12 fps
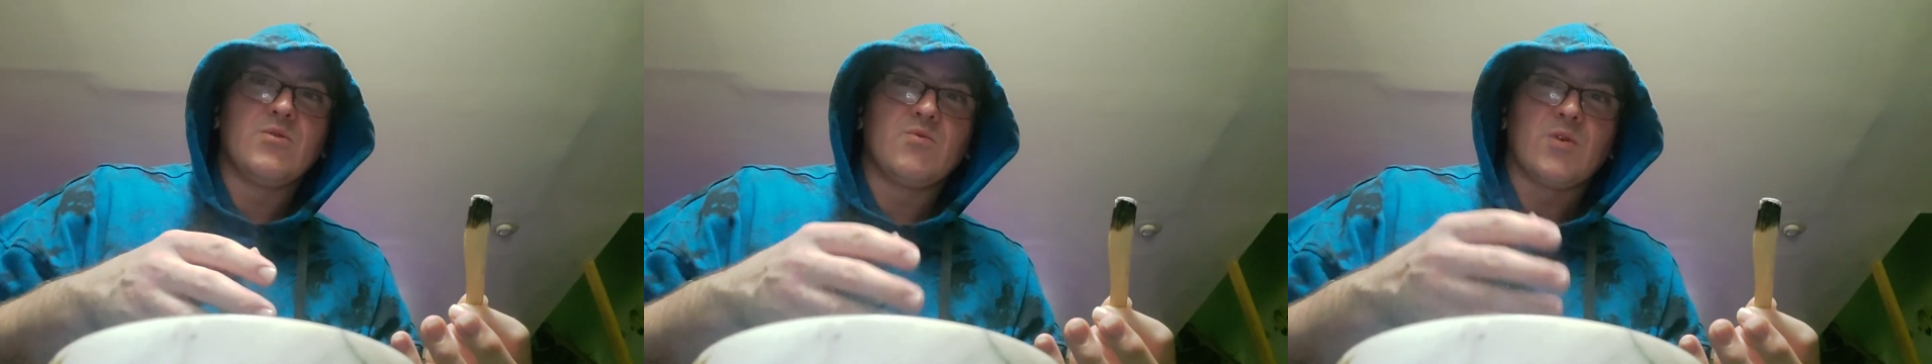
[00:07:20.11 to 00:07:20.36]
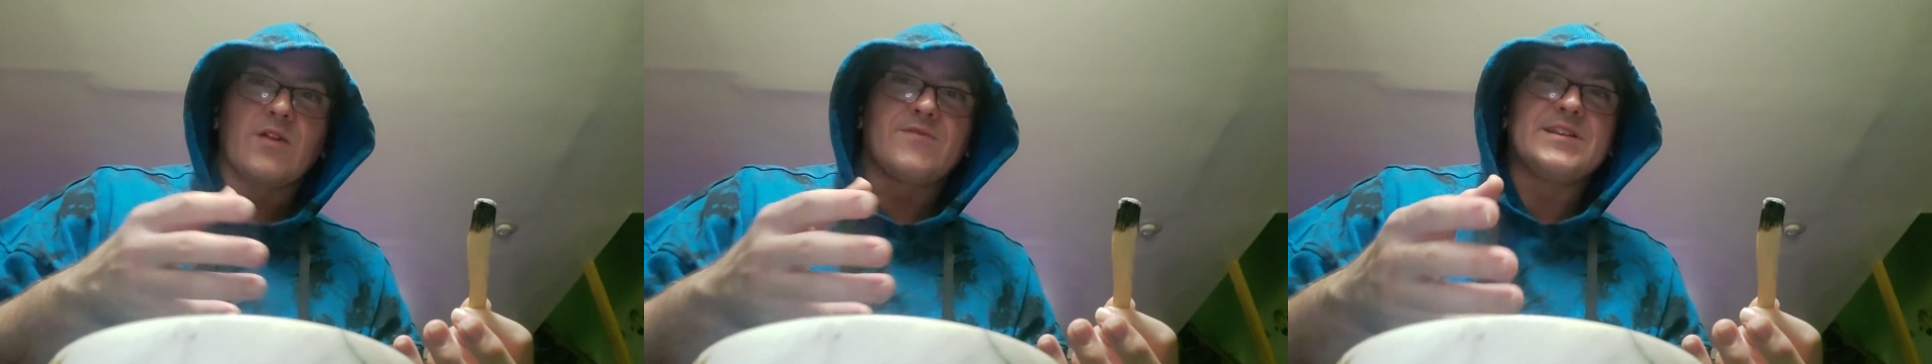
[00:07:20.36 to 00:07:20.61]

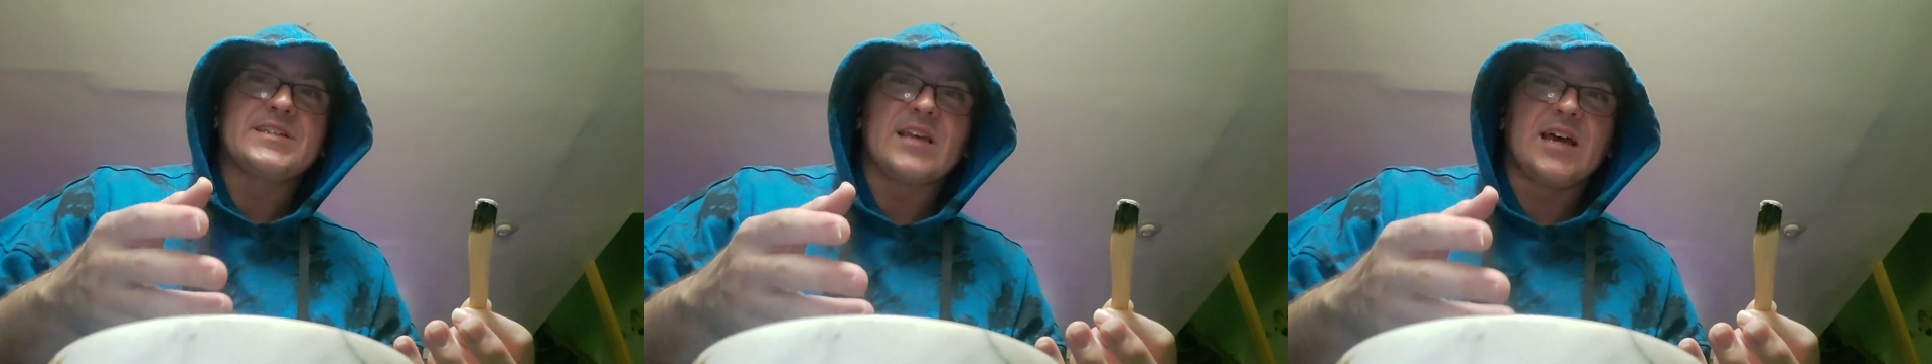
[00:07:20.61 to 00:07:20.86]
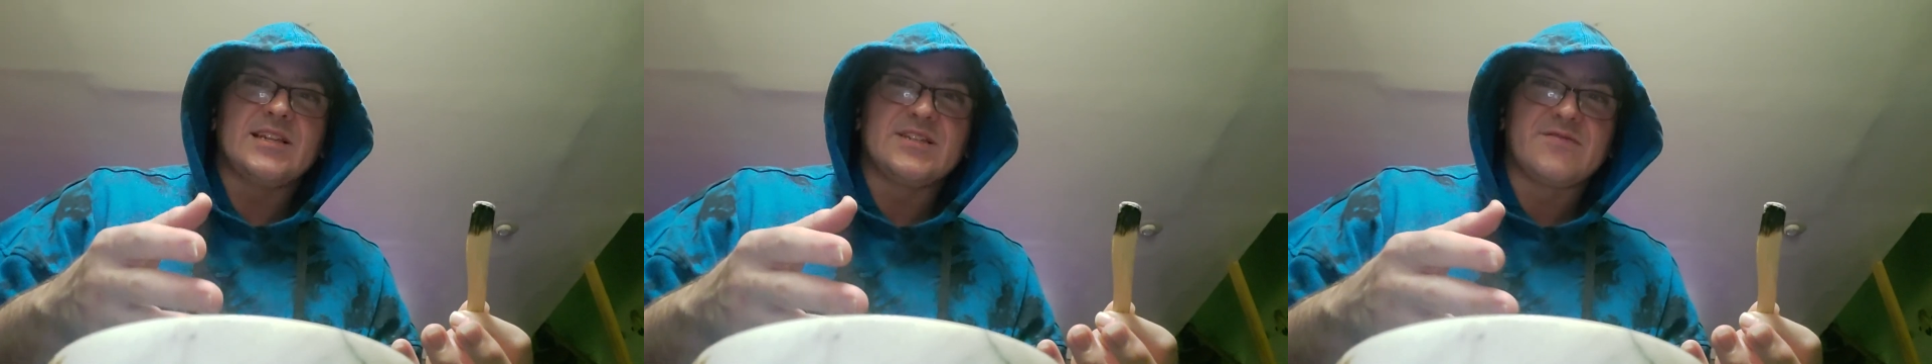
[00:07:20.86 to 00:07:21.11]
whatever the
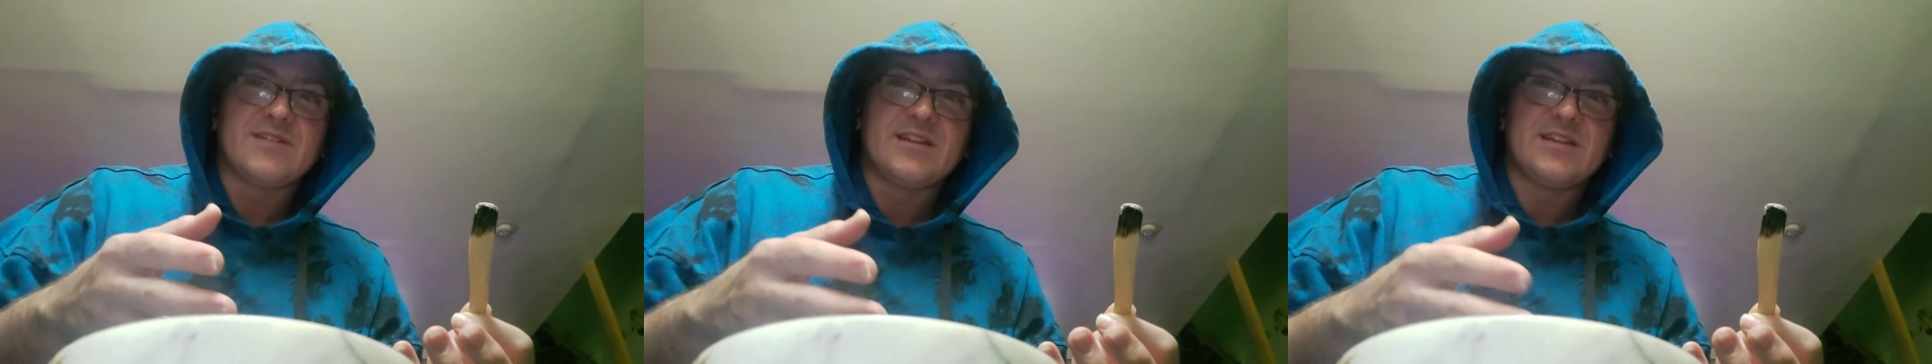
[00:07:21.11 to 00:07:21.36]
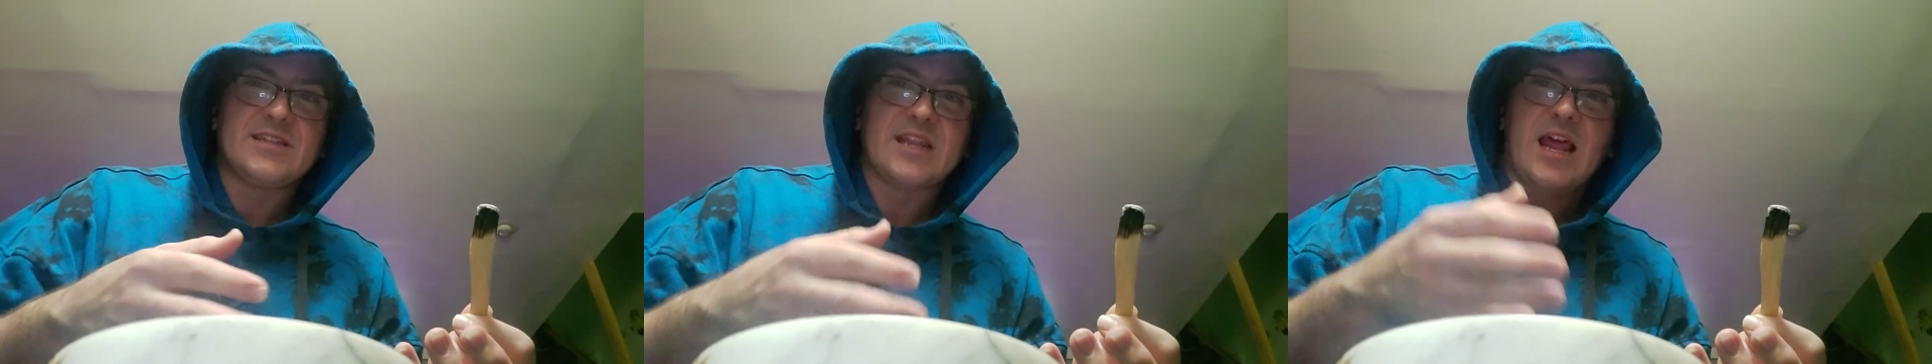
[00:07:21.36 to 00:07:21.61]
size of it
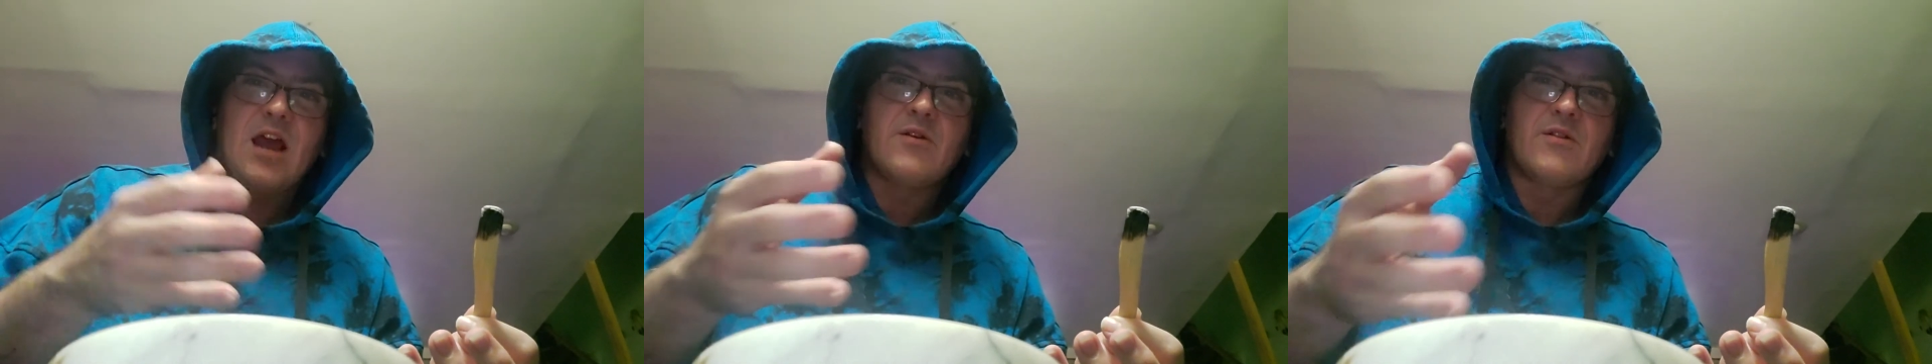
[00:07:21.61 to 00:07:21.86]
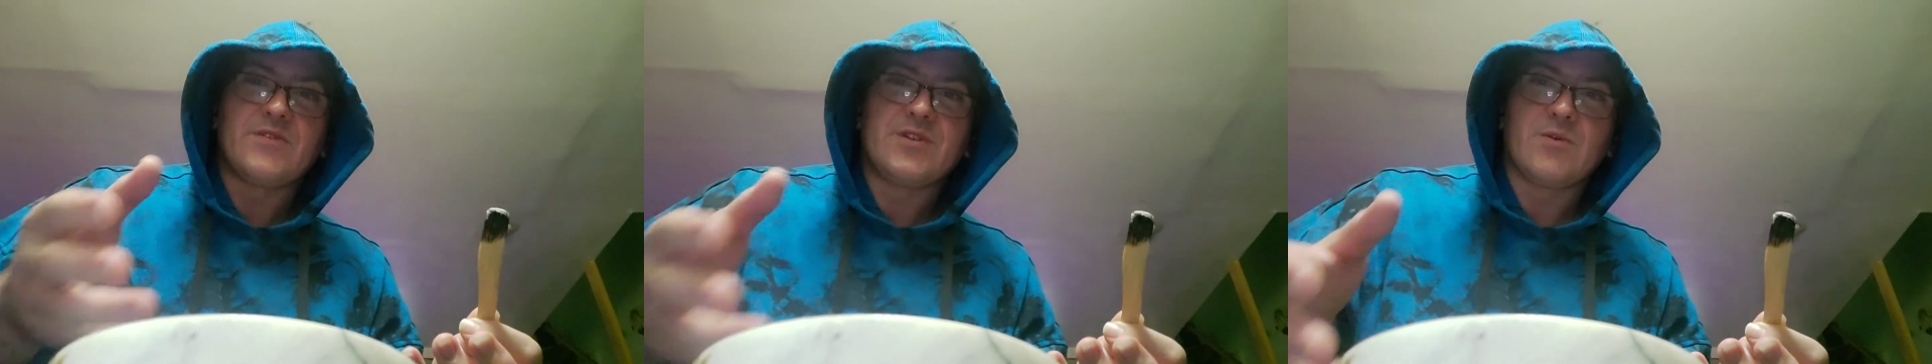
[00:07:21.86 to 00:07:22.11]
is and however you